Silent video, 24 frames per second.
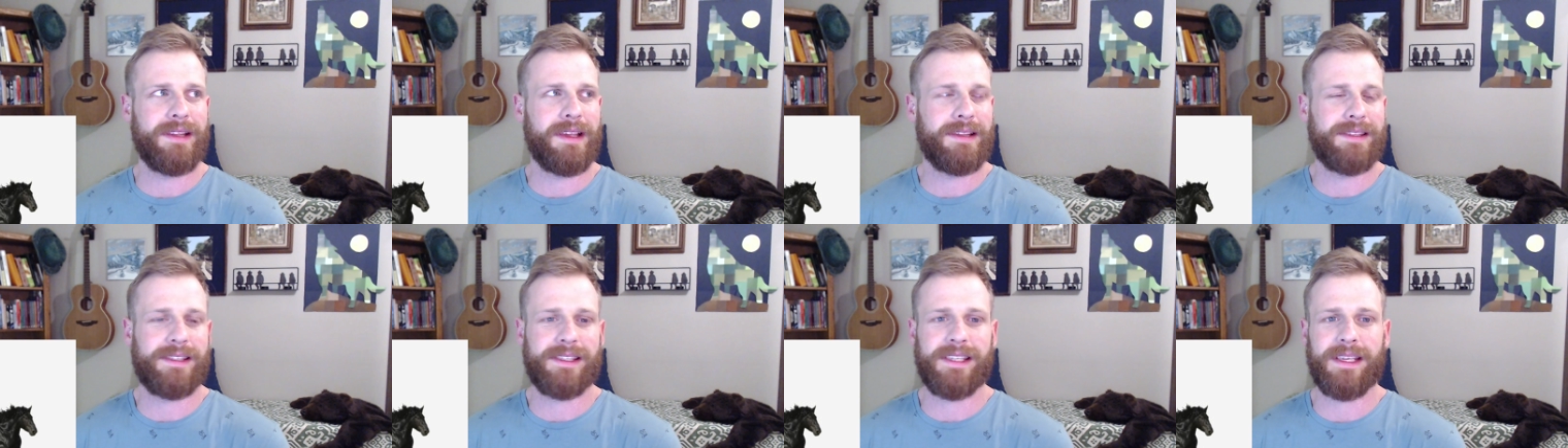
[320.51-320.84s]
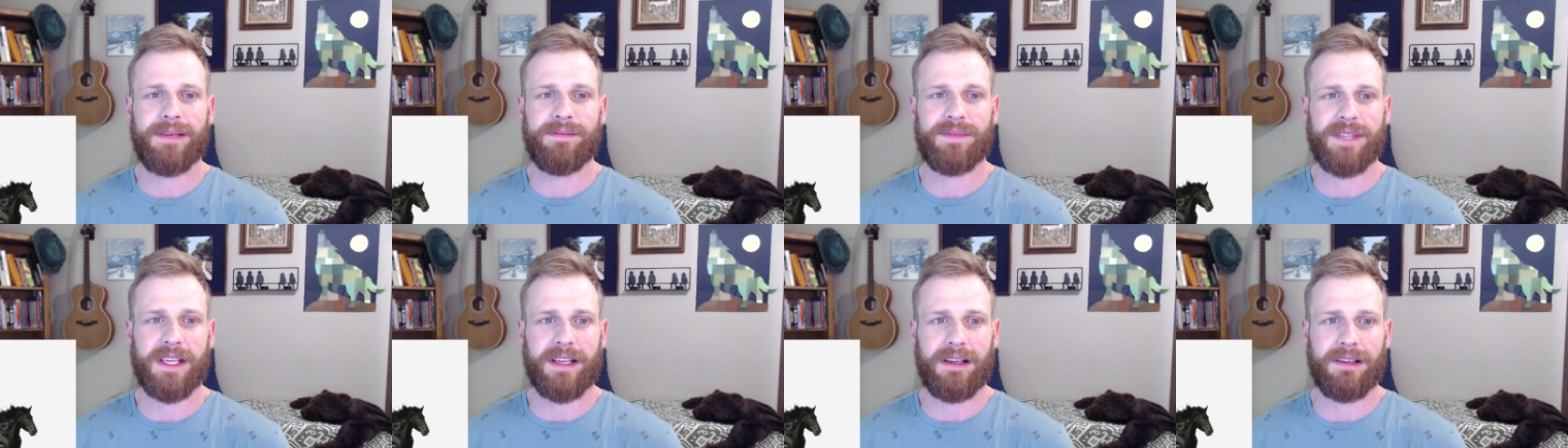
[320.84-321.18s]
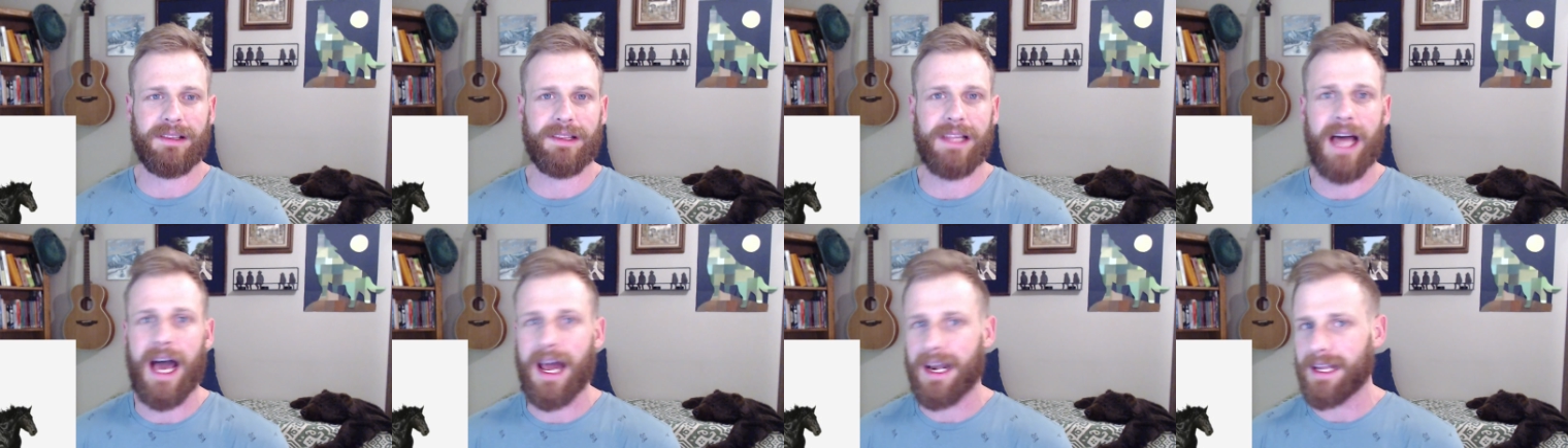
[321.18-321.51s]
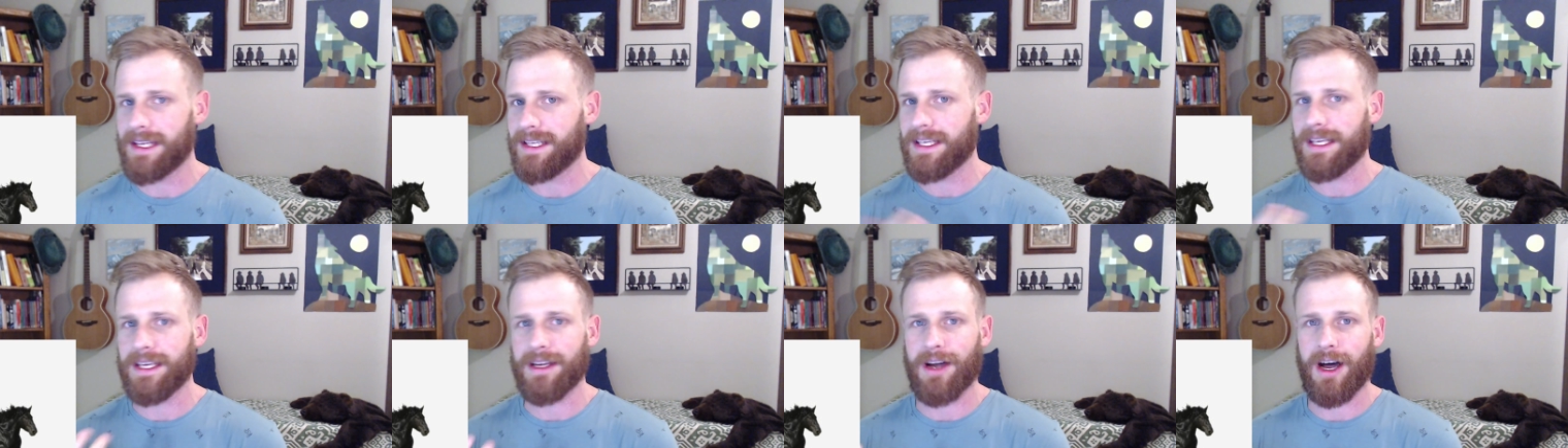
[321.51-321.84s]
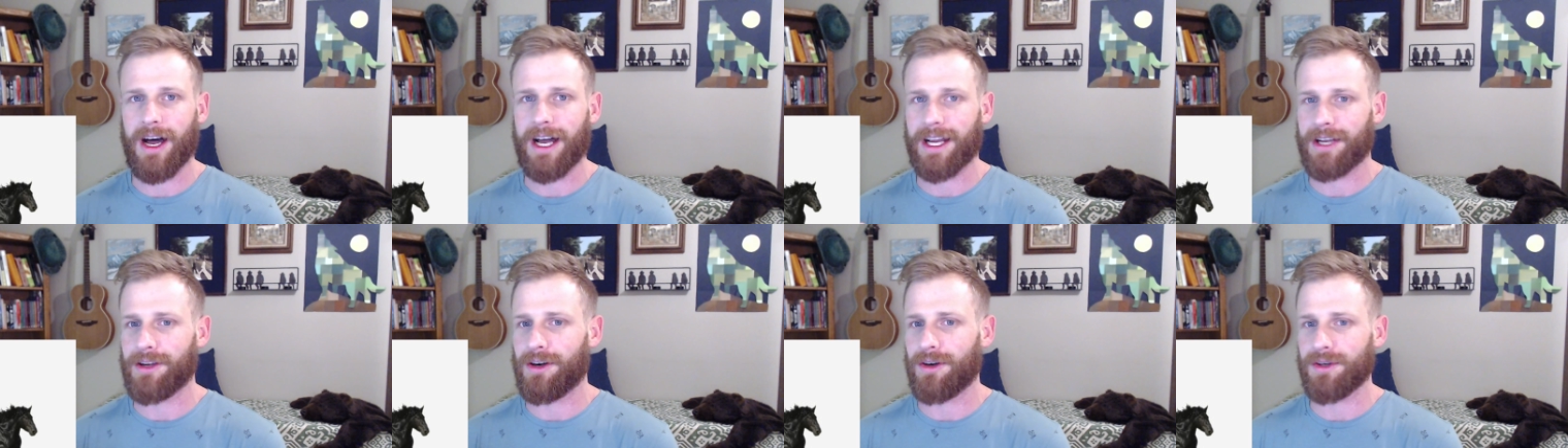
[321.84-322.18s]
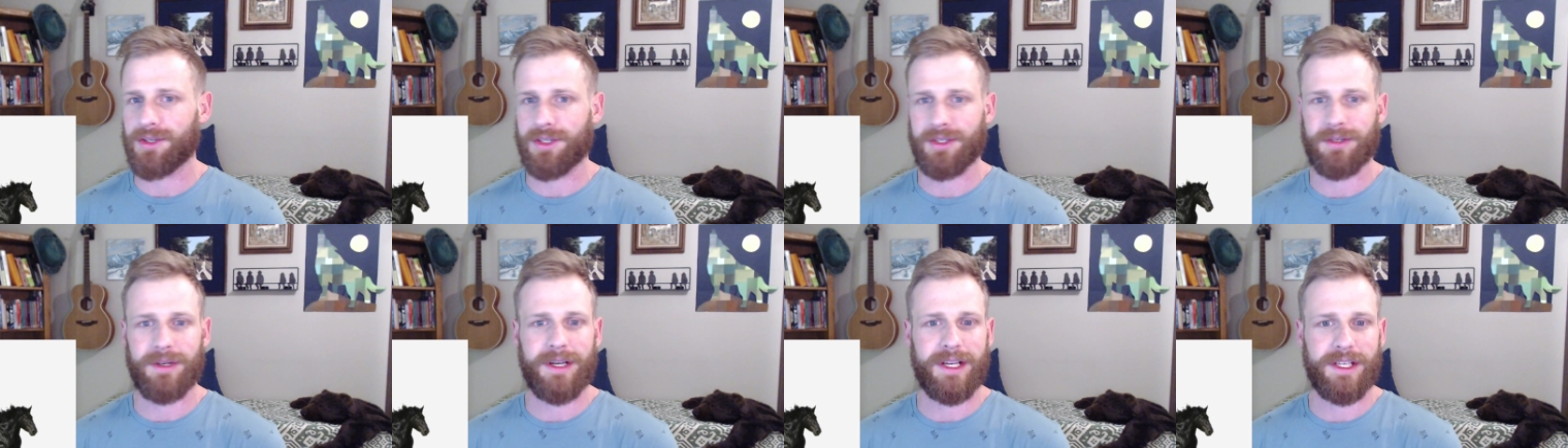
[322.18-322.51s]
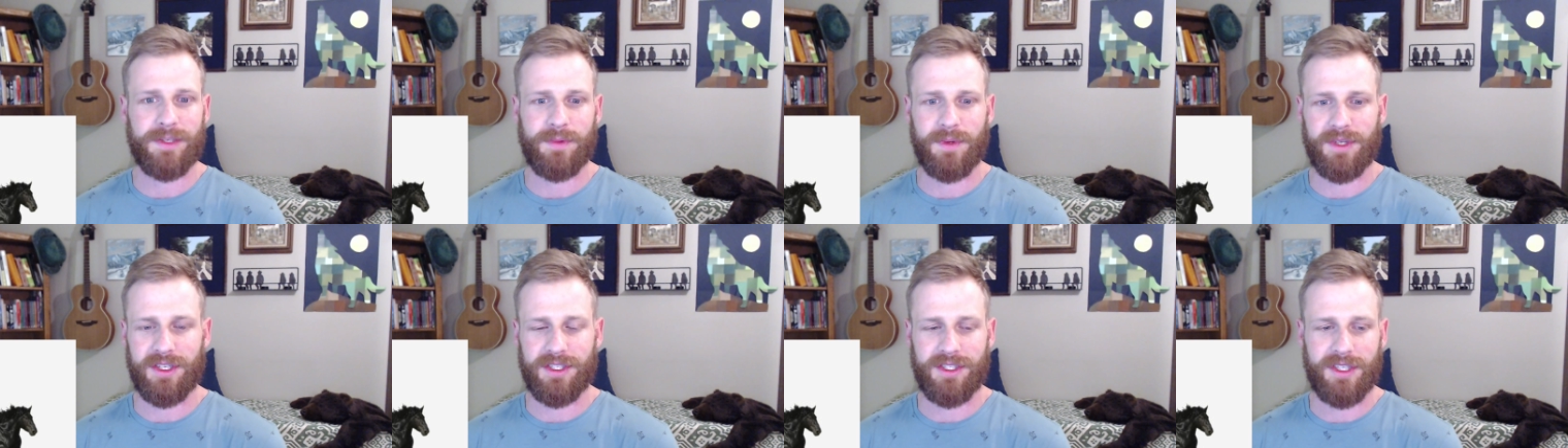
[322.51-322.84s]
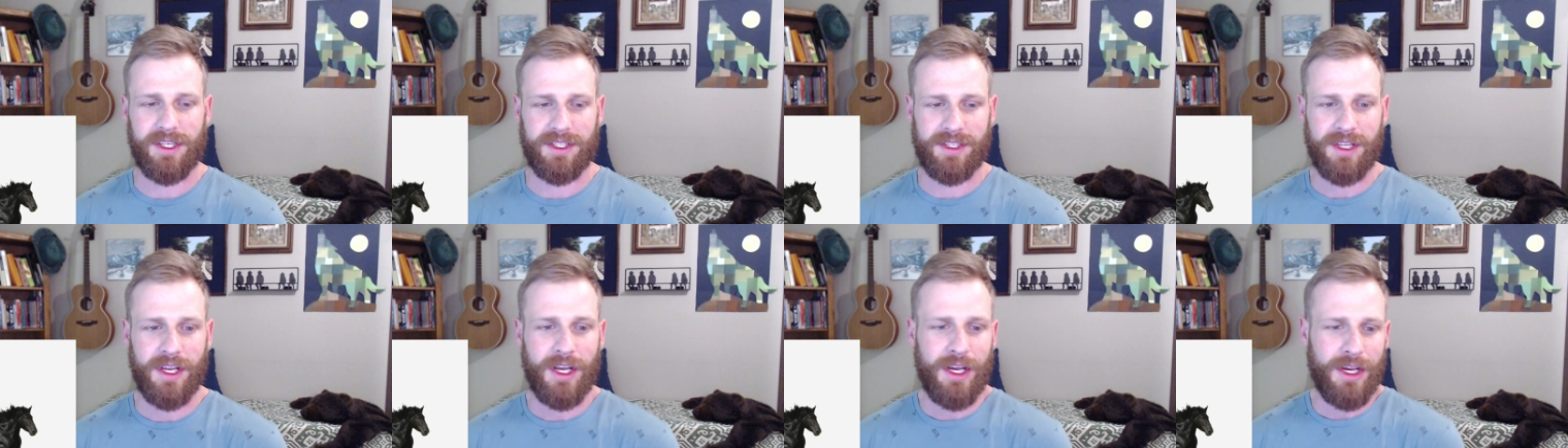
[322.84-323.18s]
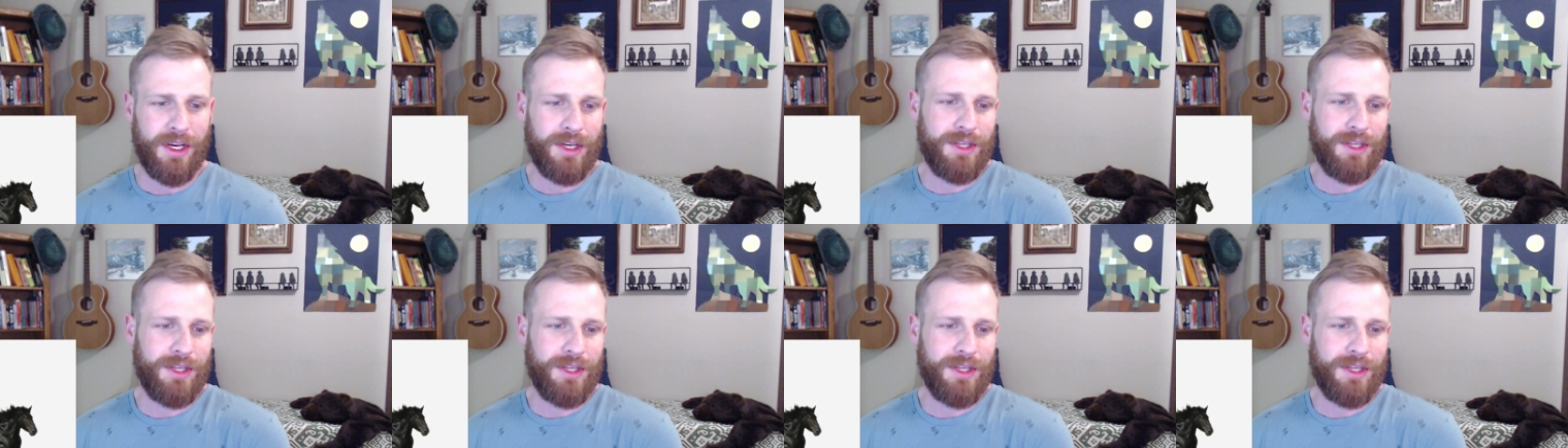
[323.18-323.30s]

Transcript: it seems like a lot of yeehaw culture is which is just